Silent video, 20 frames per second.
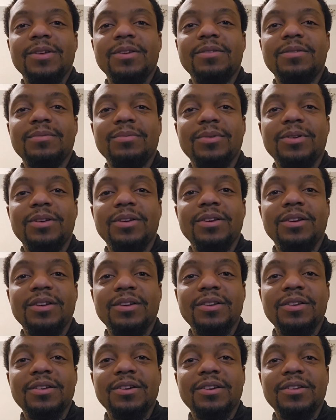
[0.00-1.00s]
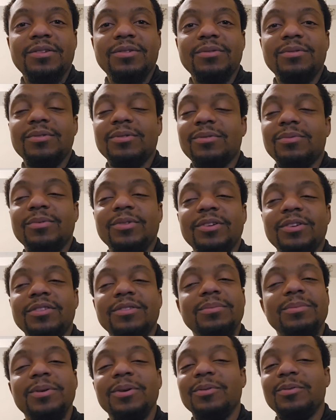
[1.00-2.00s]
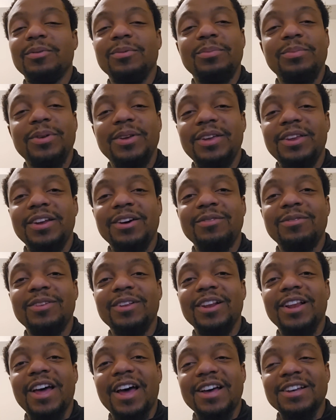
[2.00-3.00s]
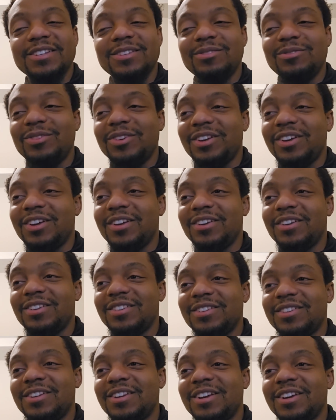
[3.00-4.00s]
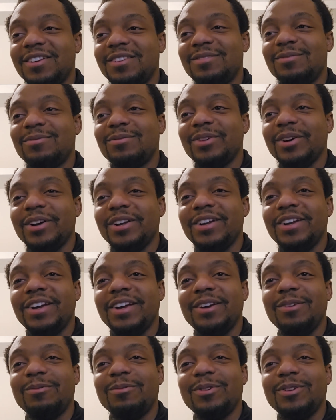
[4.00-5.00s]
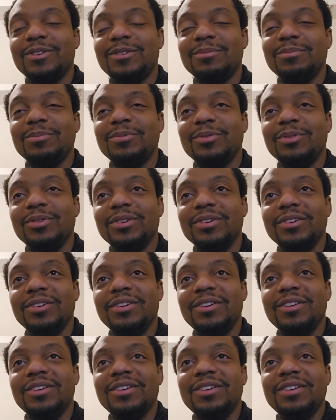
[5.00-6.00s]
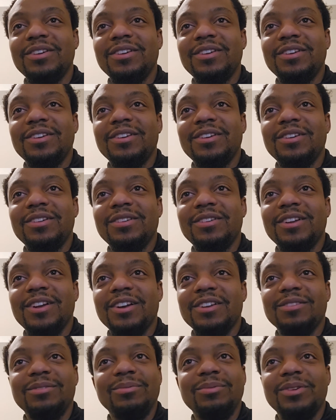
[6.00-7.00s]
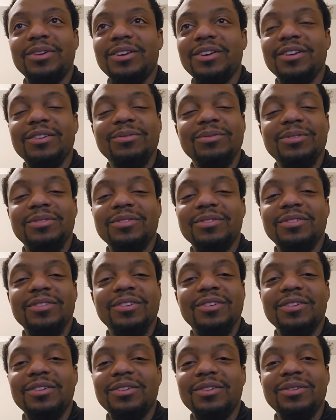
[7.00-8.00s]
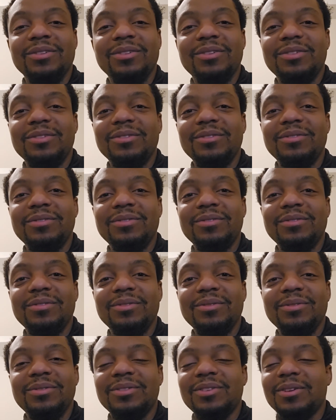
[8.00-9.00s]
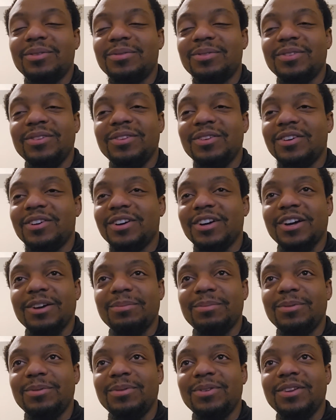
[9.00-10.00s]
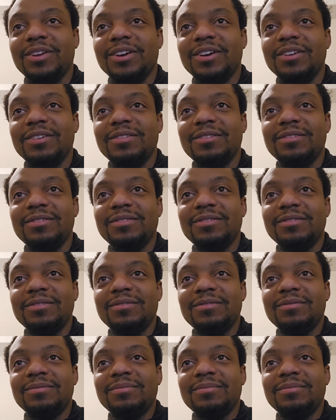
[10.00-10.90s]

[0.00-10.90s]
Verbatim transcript: This weekend, I do not want it to be a repeat of the last weekend, because today is Friday once more. Last weekend was not good. I was not, not happy with that.